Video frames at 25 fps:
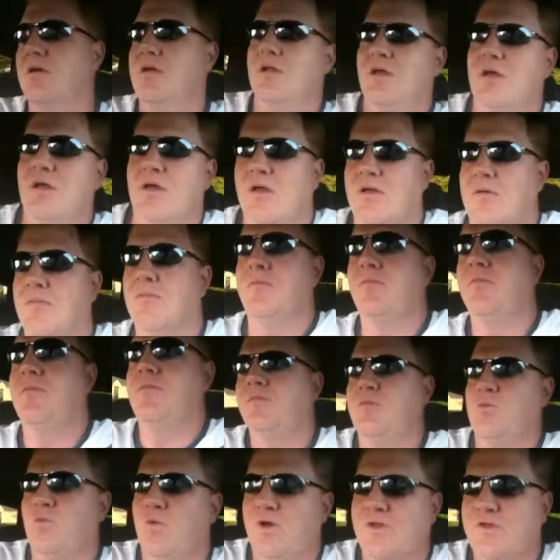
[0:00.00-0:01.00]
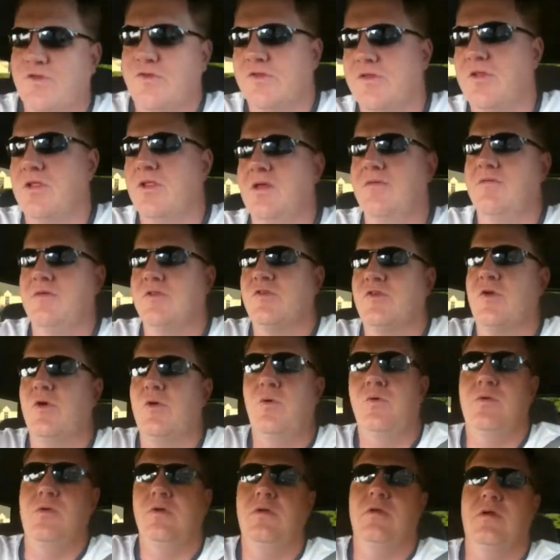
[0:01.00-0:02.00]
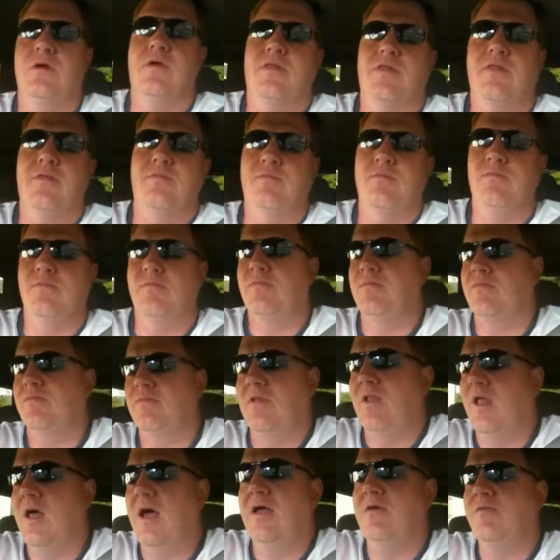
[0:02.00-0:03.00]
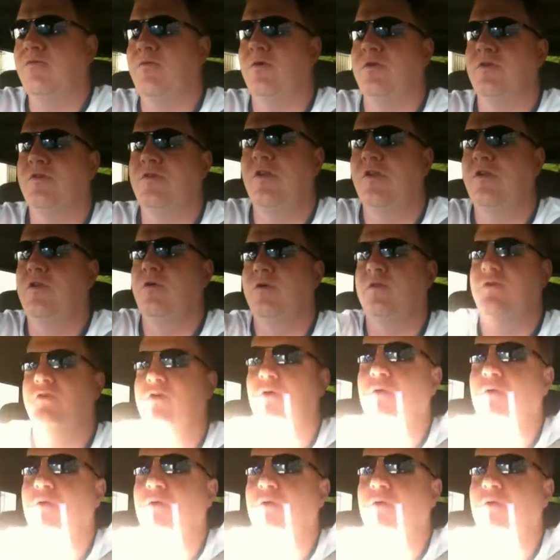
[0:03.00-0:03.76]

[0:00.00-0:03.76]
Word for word: uh, wants to live its own life, wants to do its